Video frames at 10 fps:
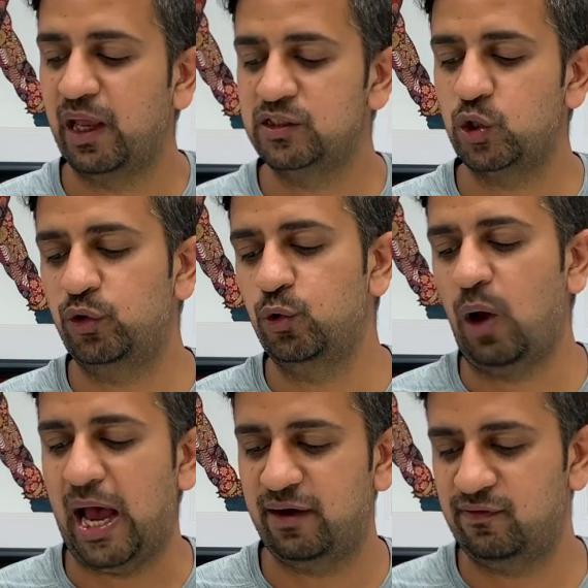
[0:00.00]
So you
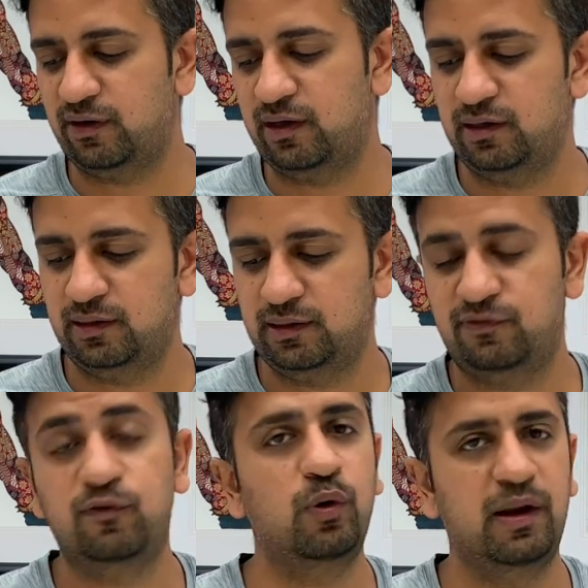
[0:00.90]
have
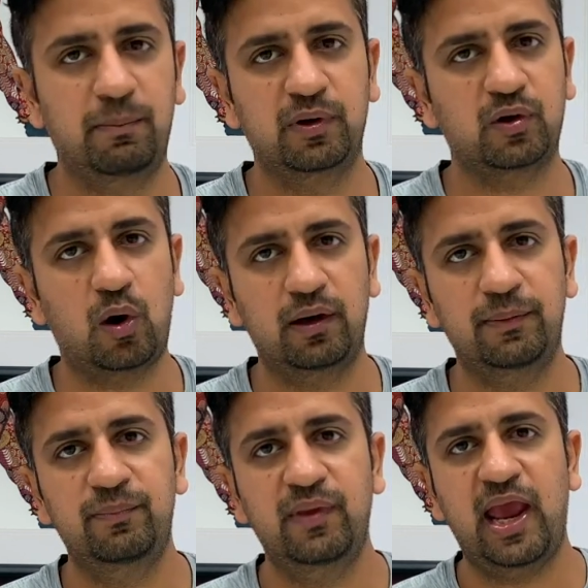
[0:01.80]
a phone number
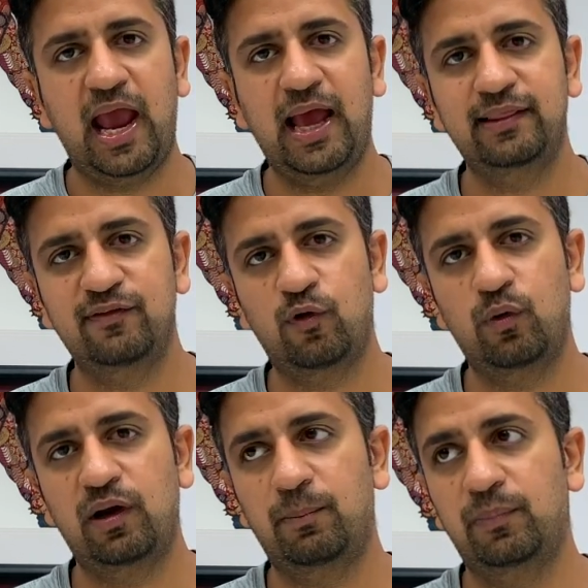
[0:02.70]
column, and the
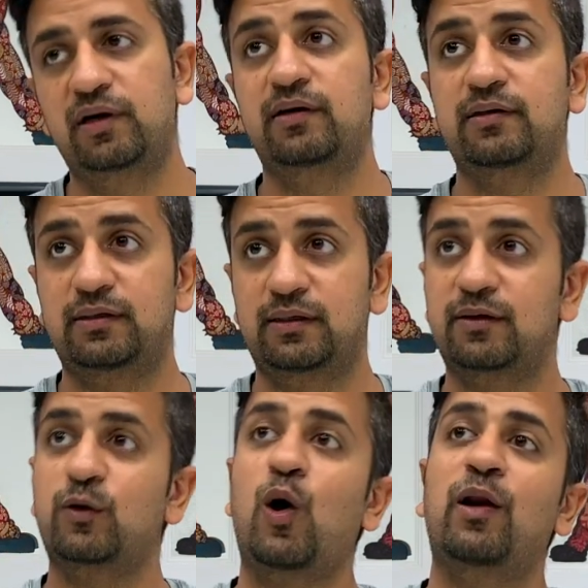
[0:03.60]
phone number
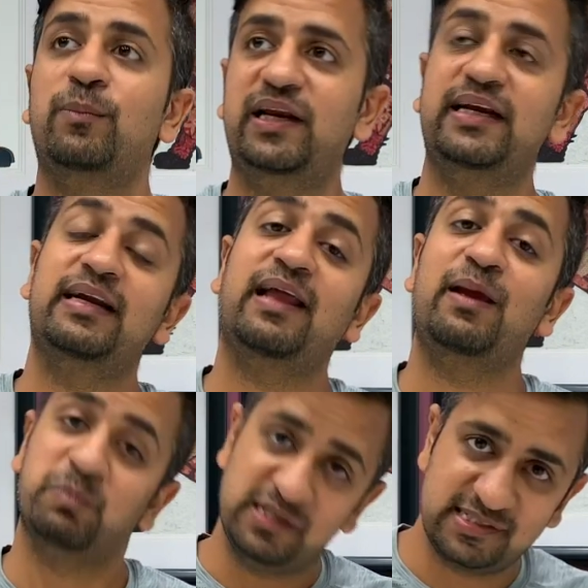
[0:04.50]
column data
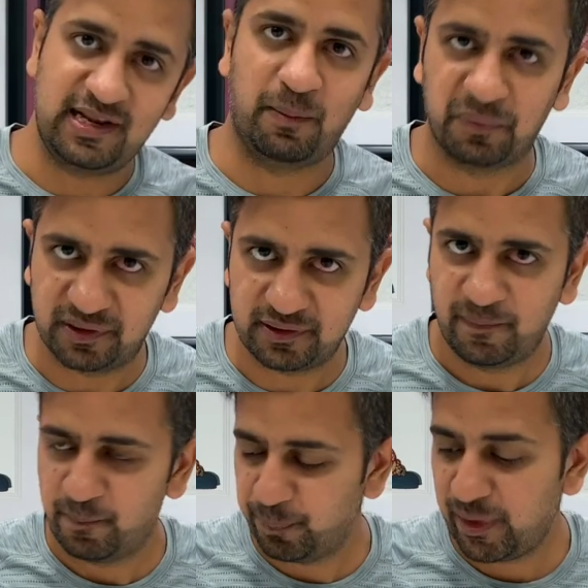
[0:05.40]
type is
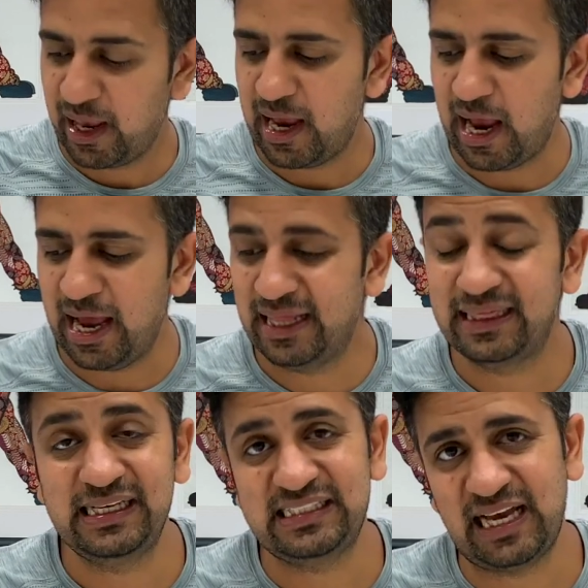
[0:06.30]
number,
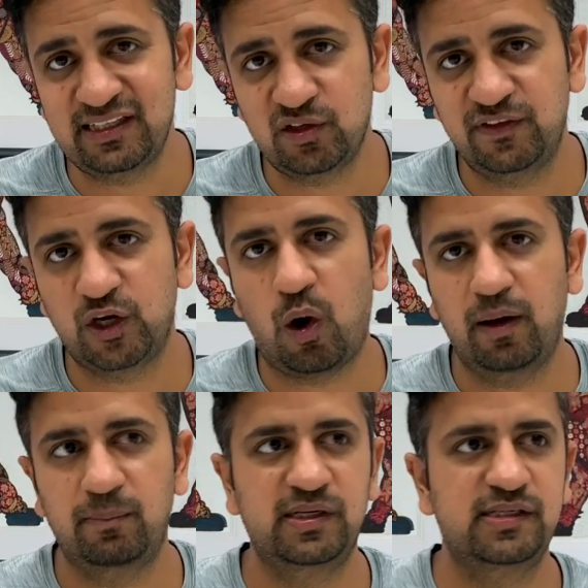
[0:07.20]
and the size of the
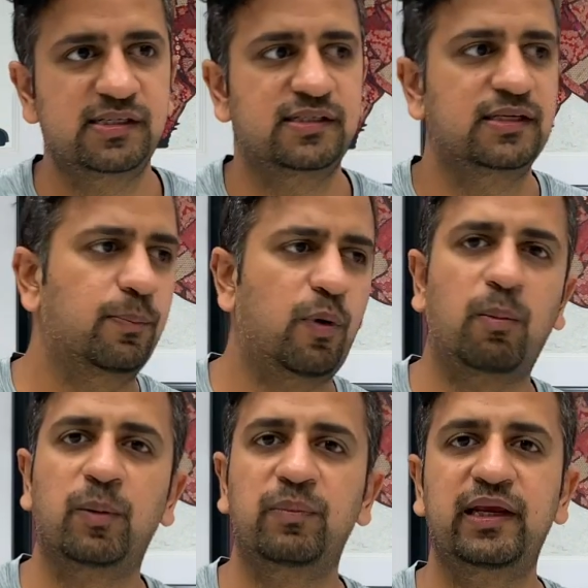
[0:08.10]
column is
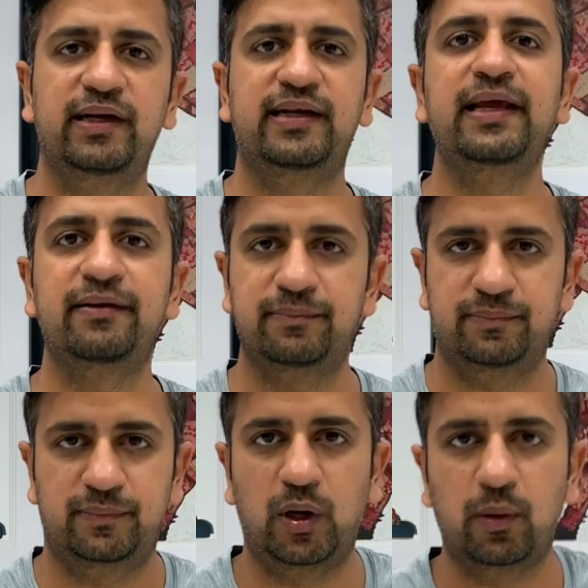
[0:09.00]
probably 10.
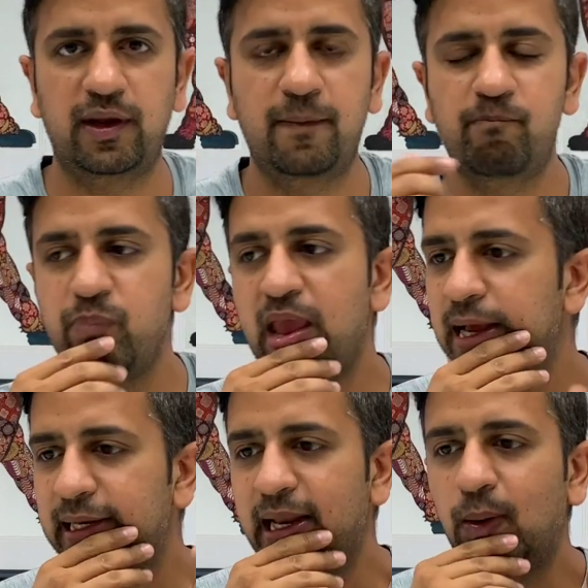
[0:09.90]
Okay,
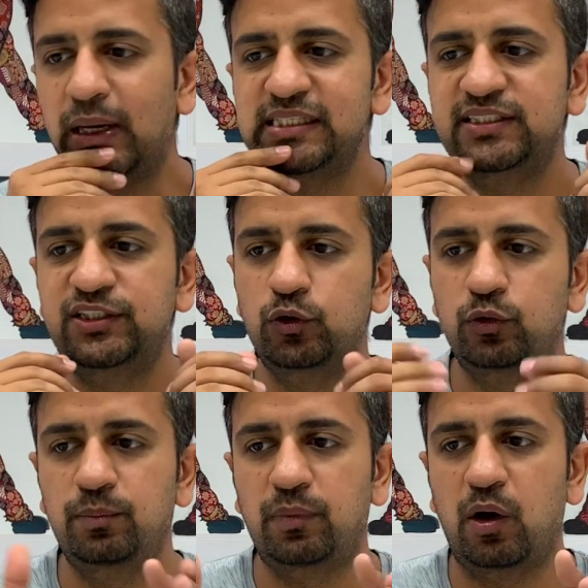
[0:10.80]
now
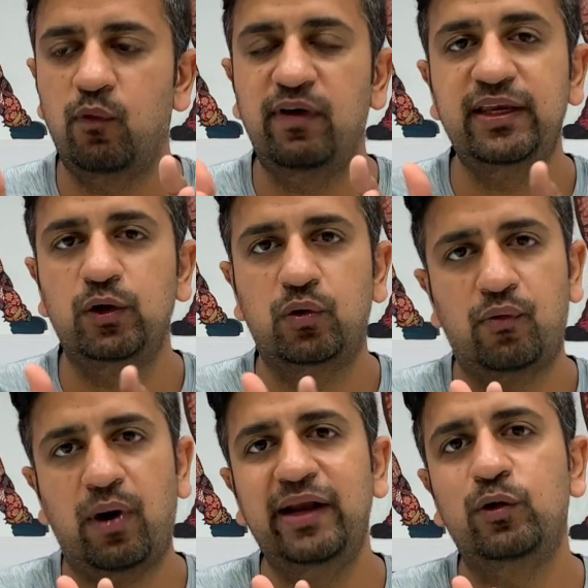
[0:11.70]
assume when you
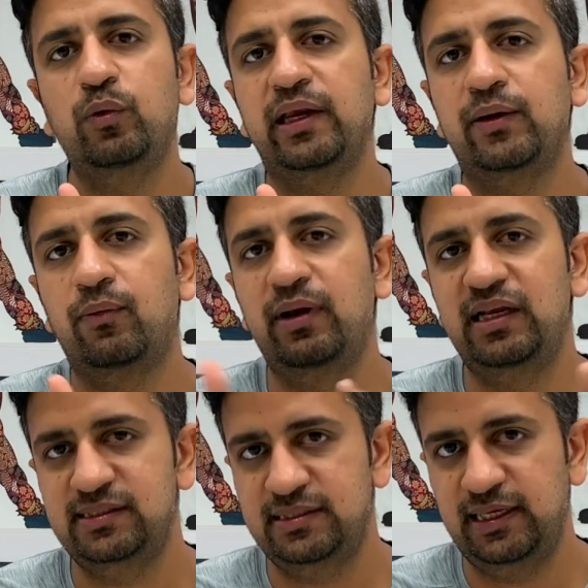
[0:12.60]
try to
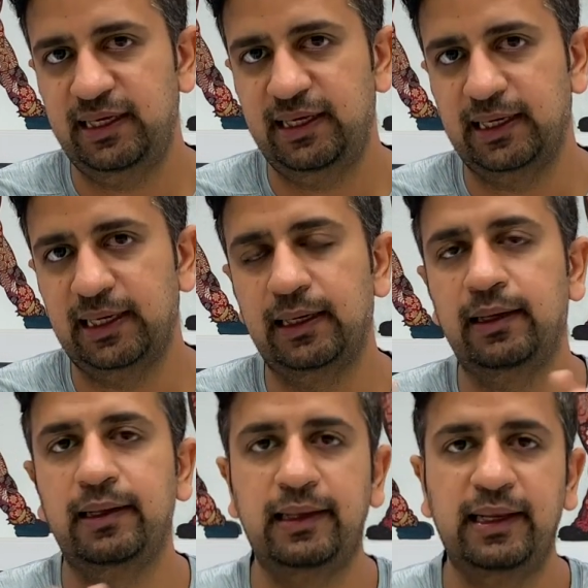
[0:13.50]
increase the
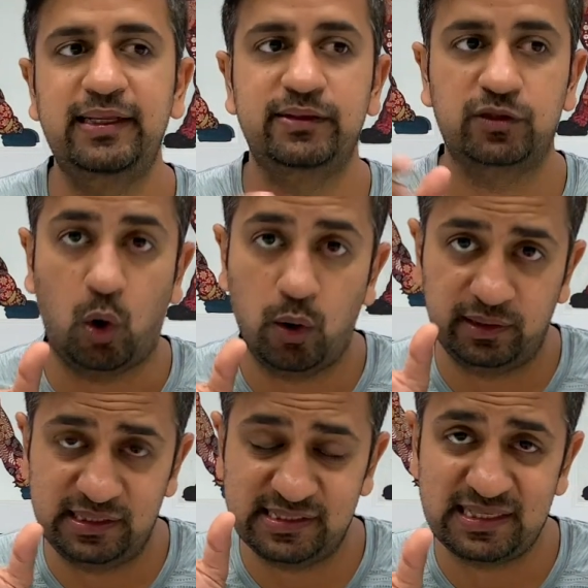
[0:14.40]
length or
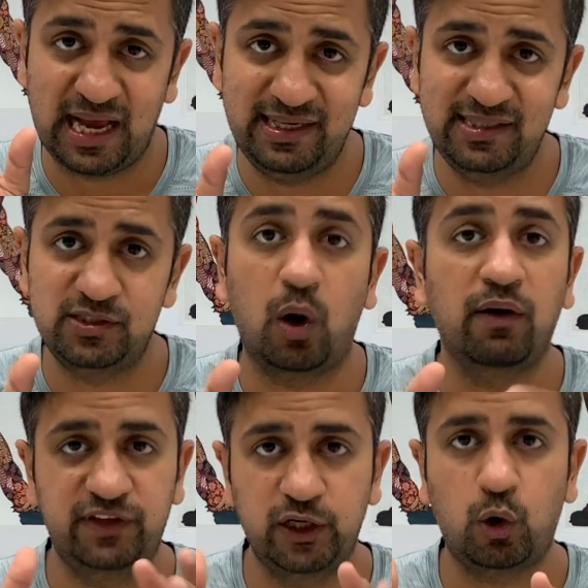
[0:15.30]
the size
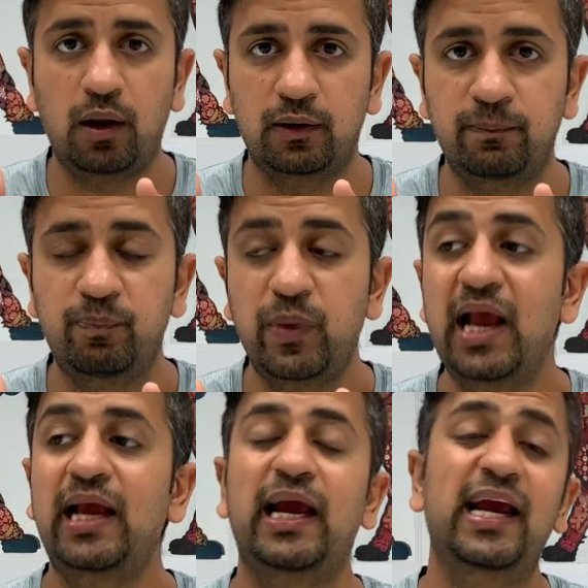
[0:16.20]
of the column,
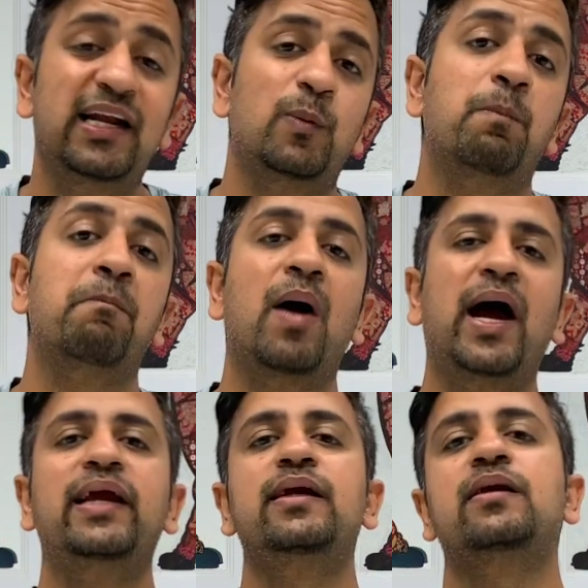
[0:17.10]
it
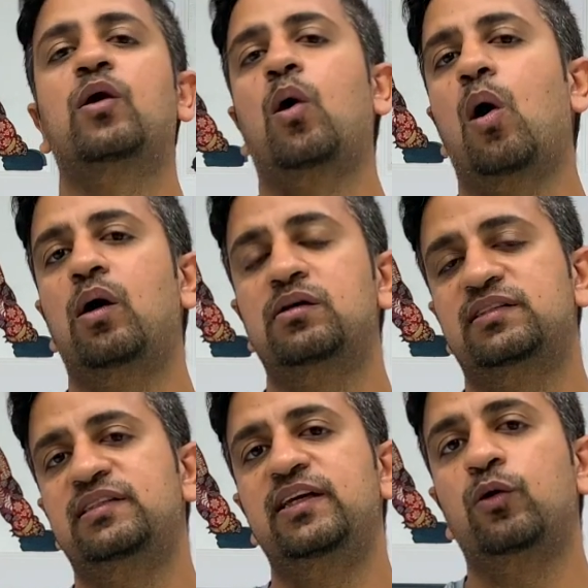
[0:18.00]
might
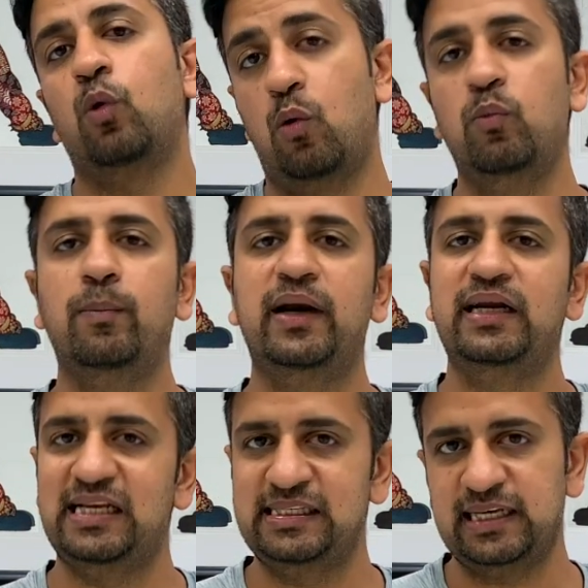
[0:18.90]
cause the row
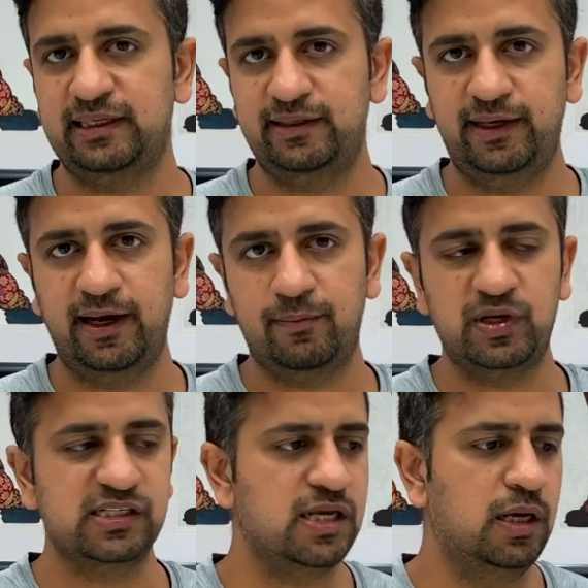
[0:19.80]
movement inside the
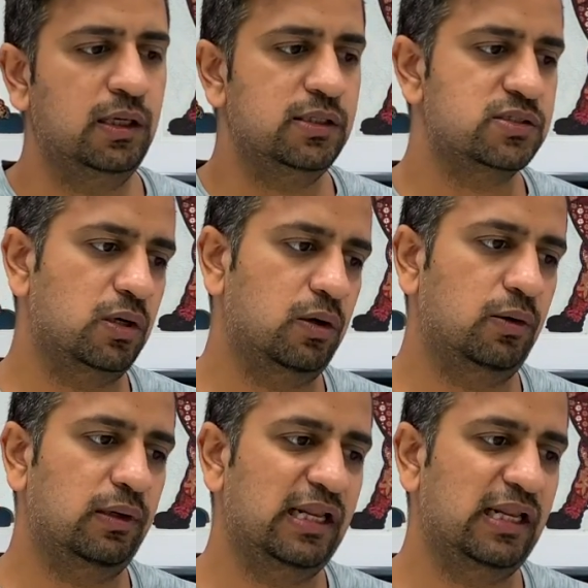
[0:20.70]
database. So